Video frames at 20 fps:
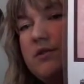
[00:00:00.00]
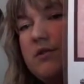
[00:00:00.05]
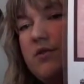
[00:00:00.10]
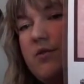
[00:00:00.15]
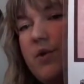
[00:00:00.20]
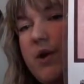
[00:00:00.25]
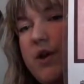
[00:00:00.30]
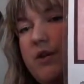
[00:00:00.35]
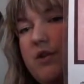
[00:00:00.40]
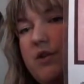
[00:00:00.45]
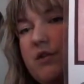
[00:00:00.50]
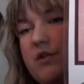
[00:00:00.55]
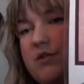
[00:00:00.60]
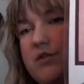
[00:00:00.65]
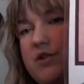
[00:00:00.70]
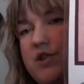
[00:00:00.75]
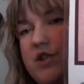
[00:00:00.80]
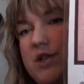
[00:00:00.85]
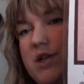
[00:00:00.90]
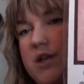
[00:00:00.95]
Quaker
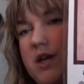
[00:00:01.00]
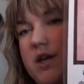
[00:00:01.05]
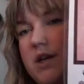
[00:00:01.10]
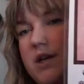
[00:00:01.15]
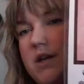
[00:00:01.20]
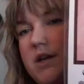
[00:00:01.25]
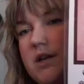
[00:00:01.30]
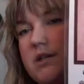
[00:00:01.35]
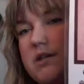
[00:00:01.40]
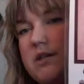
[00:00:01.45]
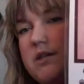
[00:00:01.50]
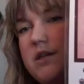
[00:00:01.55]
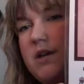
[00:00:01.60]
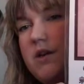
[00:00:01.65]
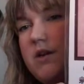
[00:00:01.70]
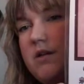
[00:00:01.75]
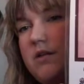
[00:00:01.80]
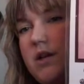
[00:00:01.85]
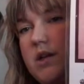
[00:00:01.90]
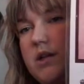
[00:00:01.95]
Genetics, and
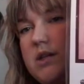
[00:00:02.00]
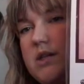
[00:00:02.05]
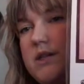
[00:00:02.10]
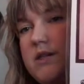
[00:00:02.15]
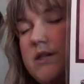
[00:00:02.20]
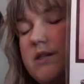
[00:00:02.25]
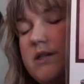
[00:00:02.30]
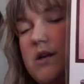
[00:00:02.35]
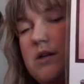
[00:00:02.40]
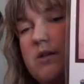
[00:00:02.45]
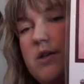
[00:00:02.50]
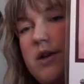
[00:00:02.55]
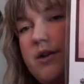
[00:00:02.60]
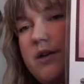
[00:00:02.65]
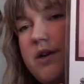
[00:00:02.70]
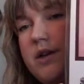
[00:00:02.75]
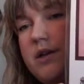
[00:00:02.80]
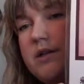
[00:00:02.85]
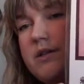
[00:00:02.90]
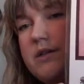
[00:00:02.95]
I think this is
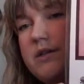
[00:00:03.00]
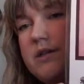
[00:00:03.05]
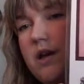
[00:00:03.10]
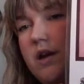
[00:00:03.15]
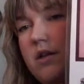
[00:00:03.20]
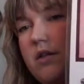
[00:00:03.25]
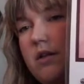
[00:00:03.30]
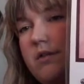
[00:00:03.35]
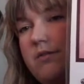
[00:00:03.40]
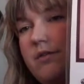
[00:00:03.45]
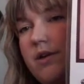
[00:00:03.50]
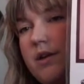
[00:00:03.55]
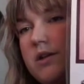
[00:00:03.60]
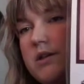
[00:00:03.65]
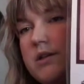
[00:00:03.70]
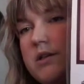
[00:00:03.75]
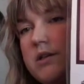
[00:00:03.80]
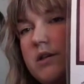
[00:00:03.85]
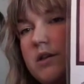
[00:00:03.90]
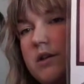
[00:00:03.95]
hilarious. I love
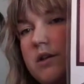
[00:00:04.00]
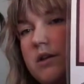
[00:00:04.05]
it.